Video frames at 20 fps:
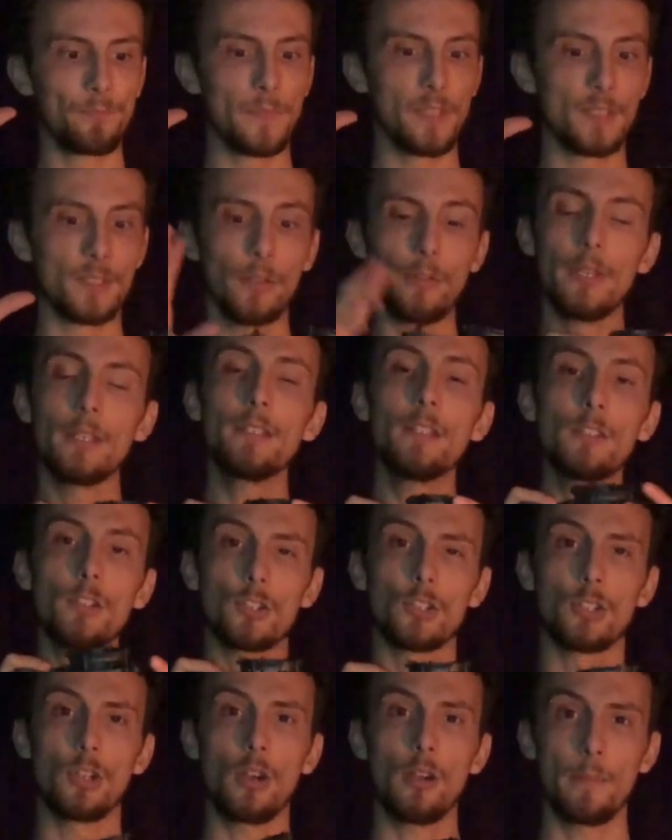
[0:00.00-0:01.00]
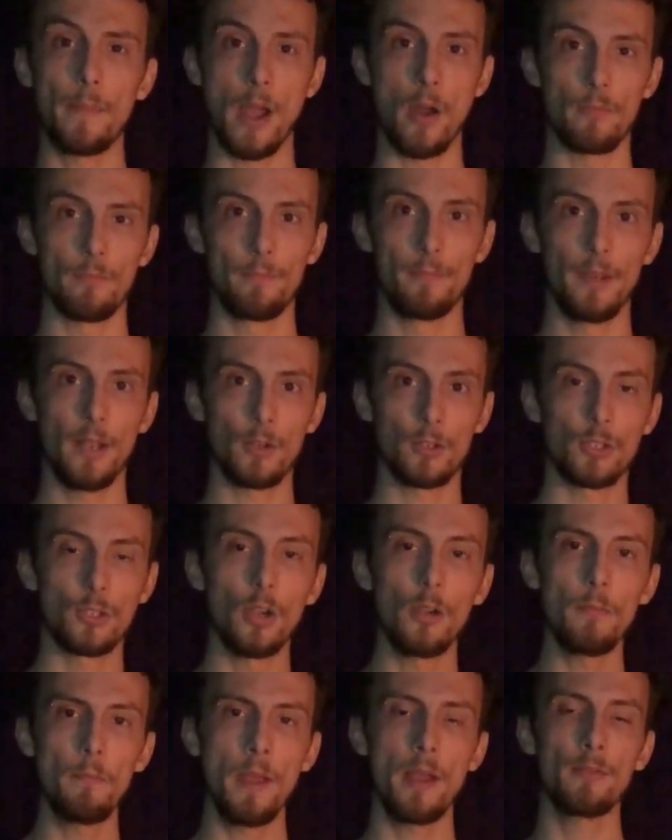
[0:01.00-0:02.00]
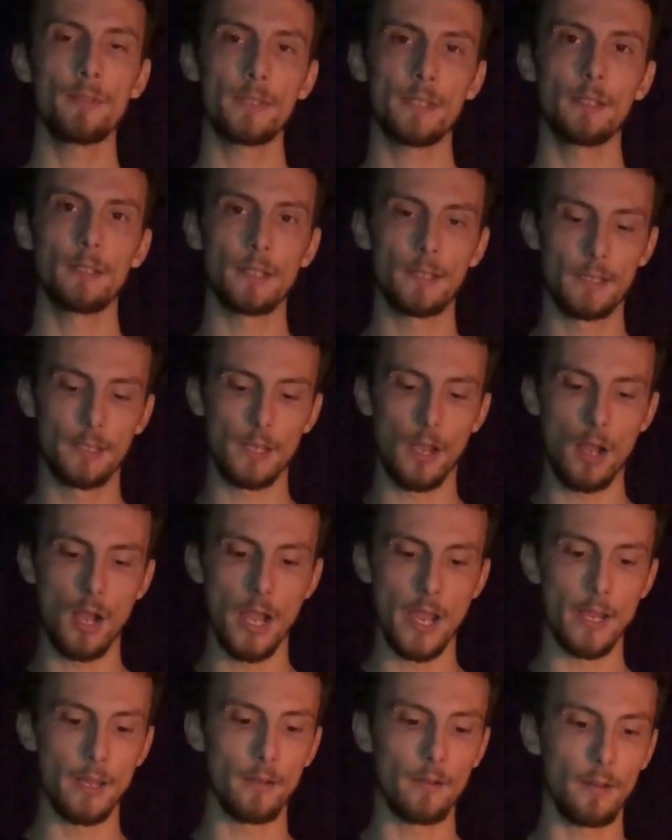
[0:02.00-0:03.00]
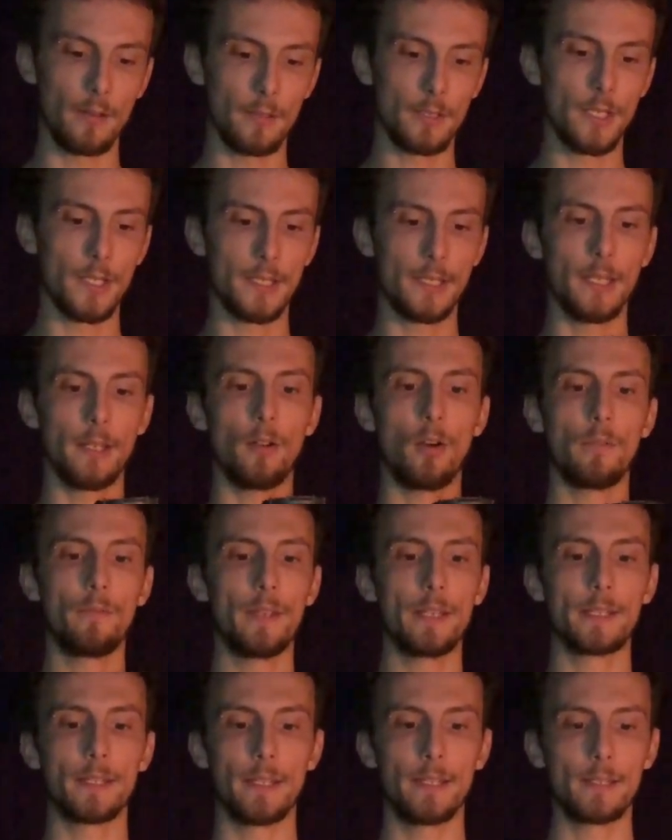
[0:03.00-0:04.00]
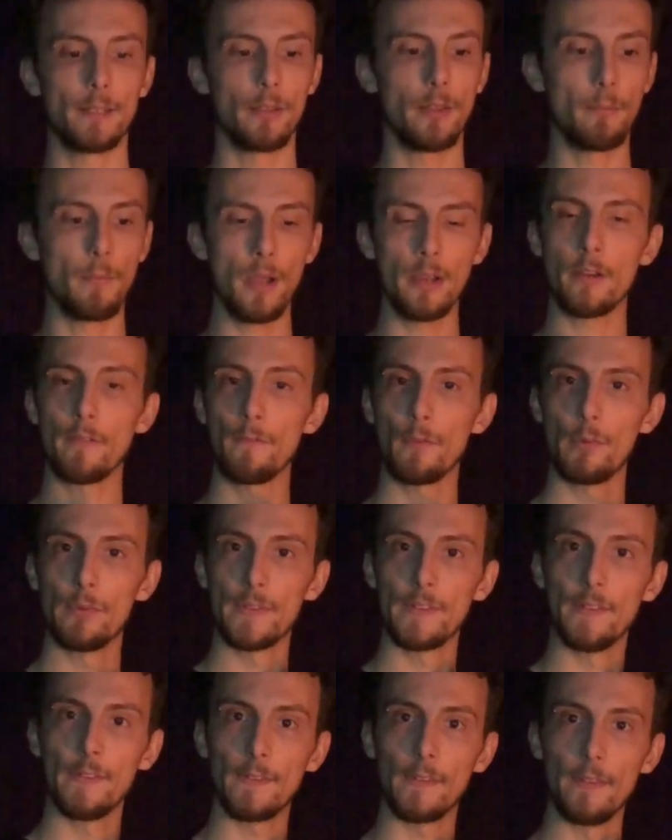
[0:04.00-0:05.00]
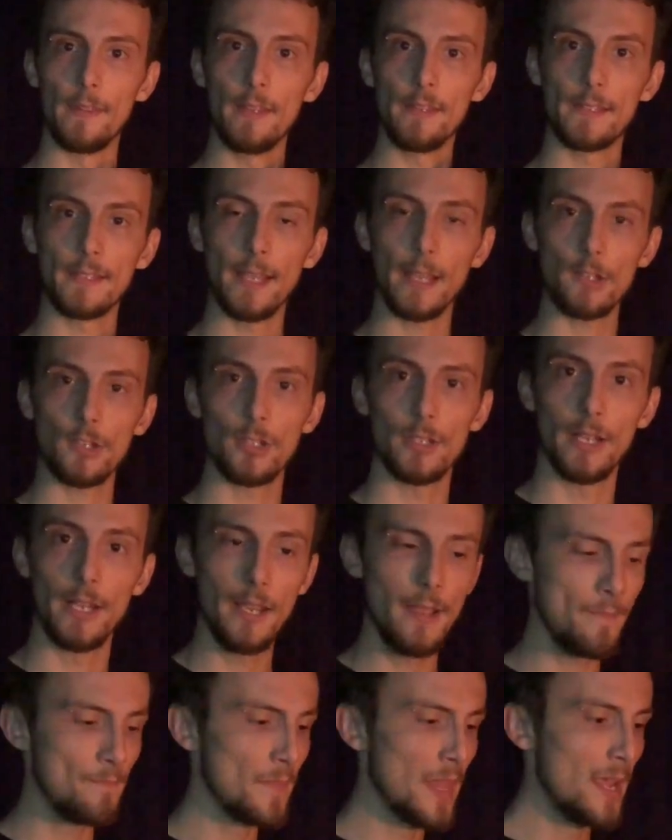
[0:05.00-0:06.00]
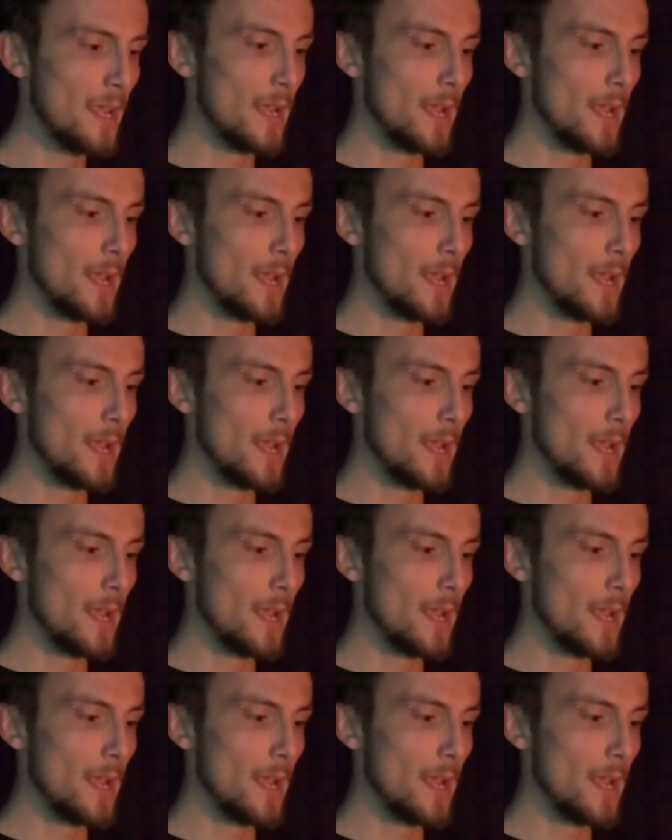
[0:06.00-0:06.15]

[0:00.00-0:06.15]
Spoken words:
So this is a shock mount. Now, shock mounts are designed to sit, obviously, so the microphone sits in this section here,